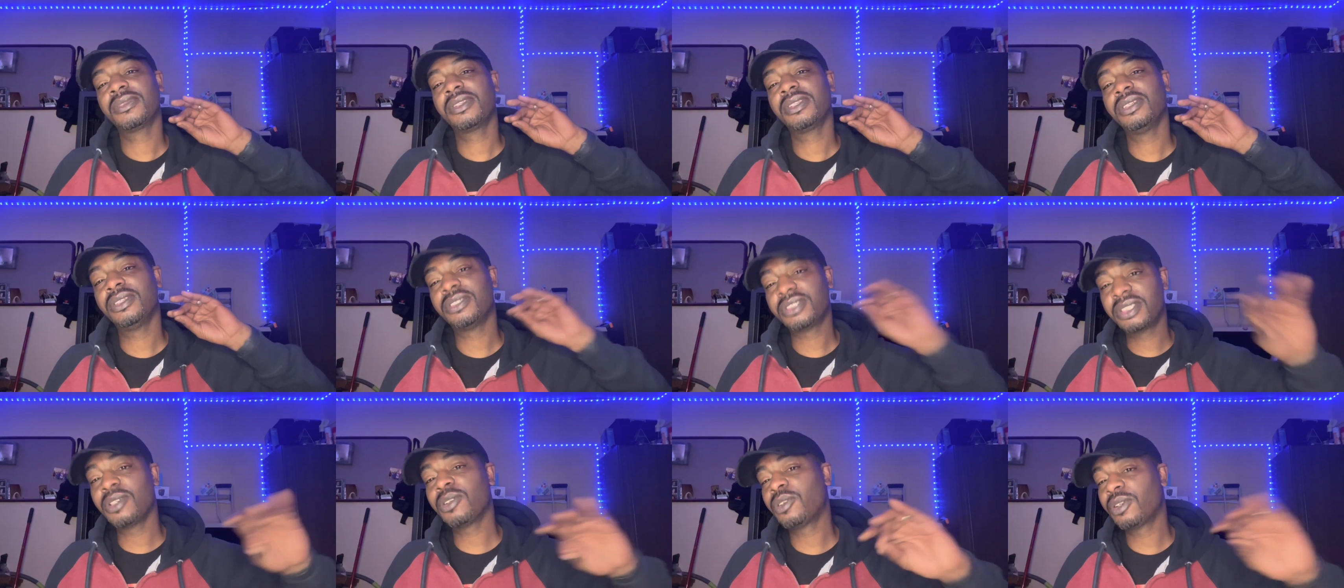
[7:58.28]

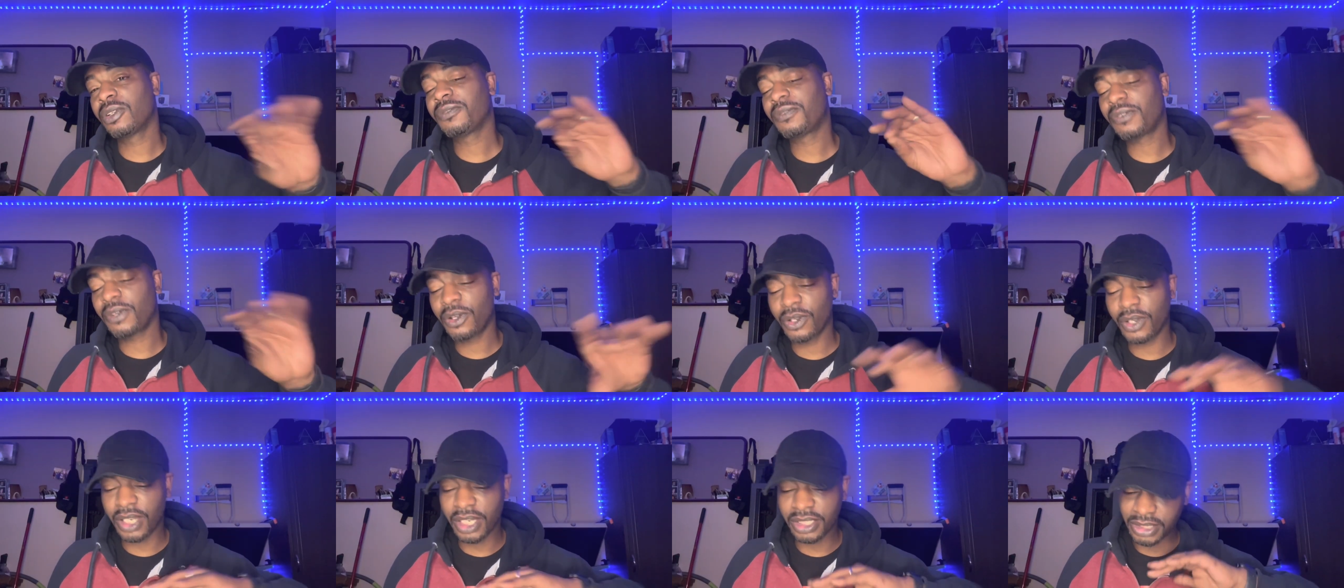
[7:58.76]
you're still gonna
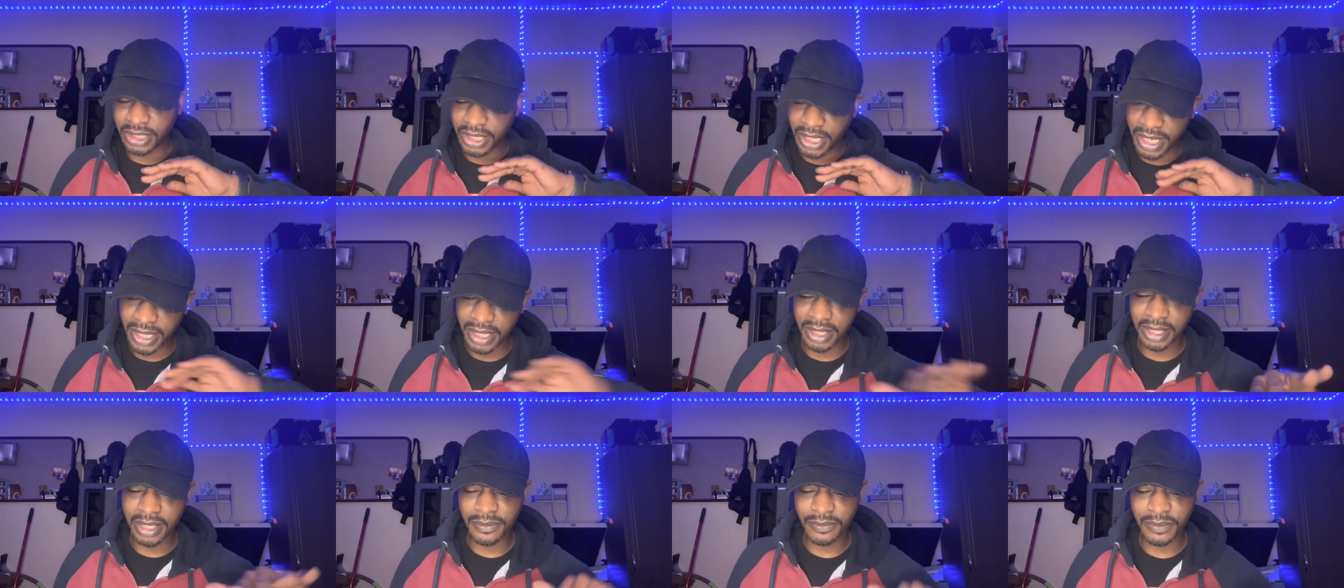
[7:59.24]
fall under that
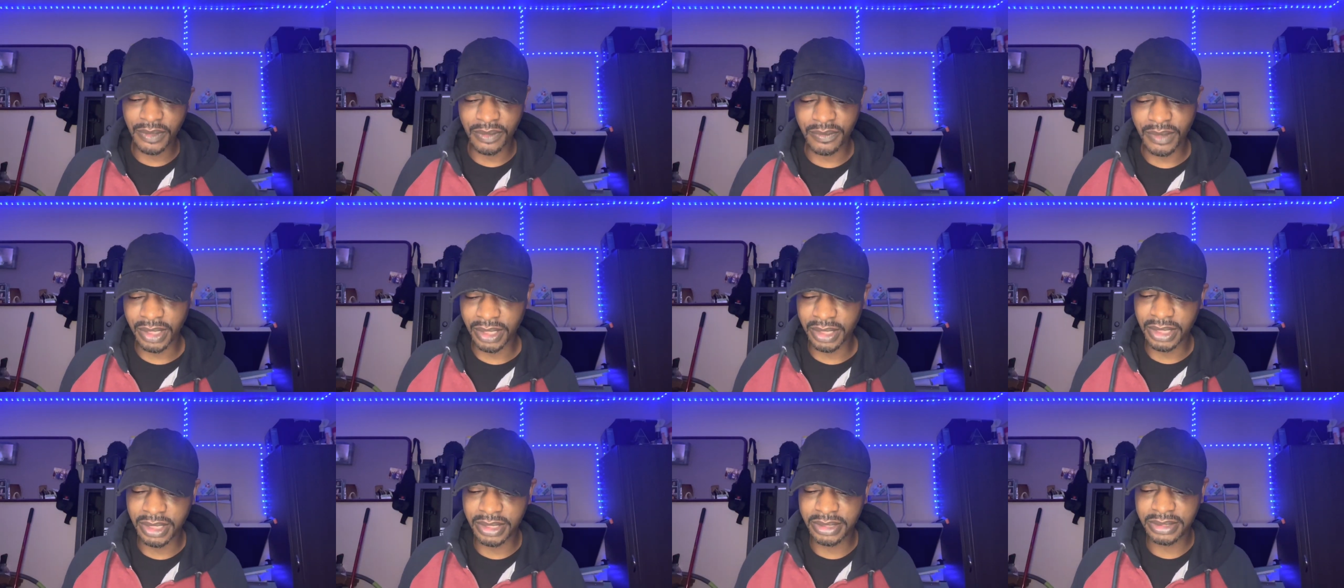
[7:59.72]
NFA
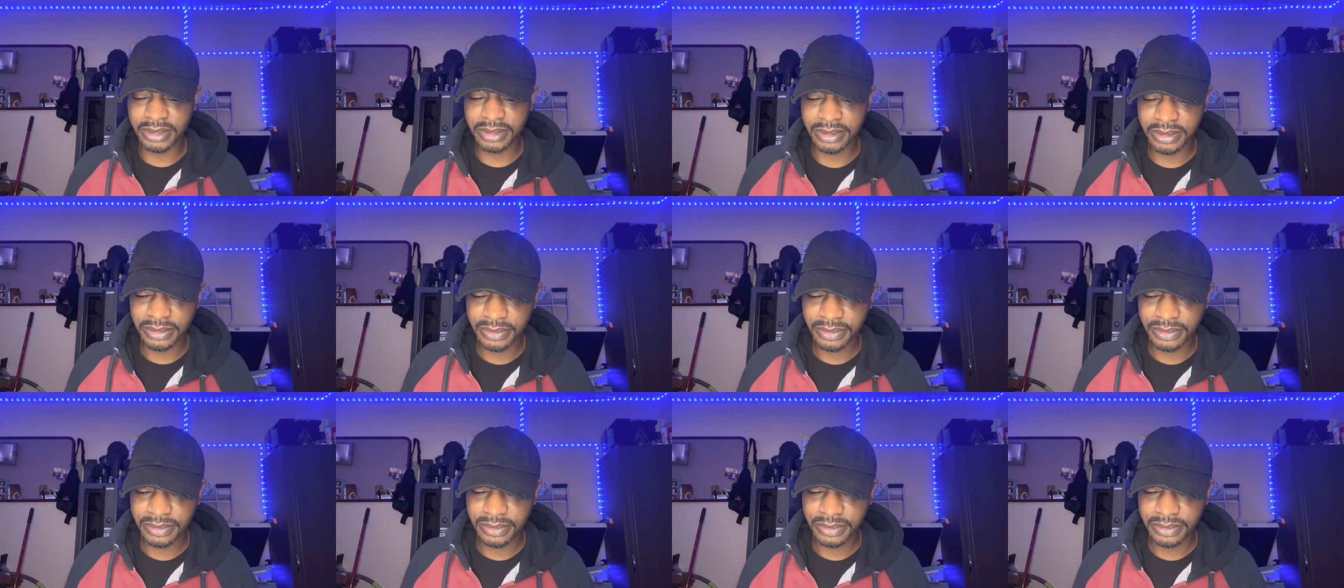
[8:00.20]
regulation.